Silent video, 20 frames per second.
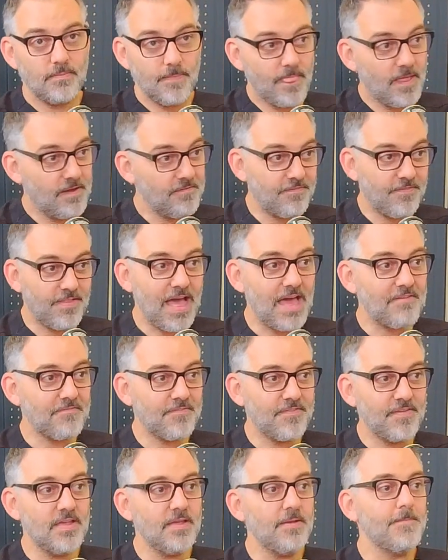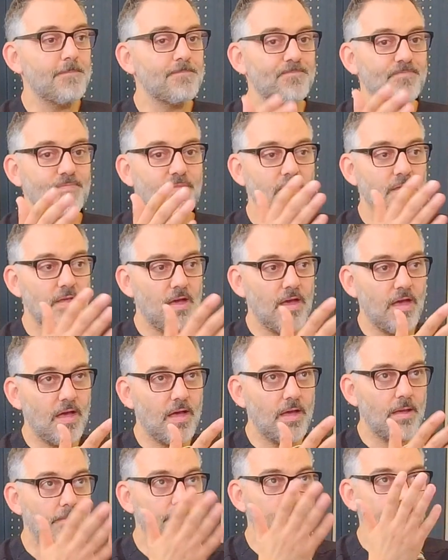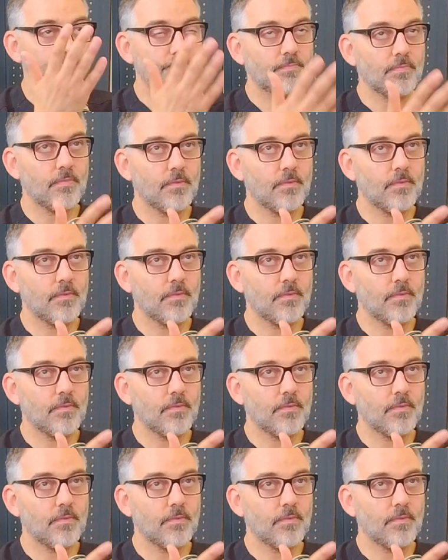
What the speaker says: a flat fee. Um,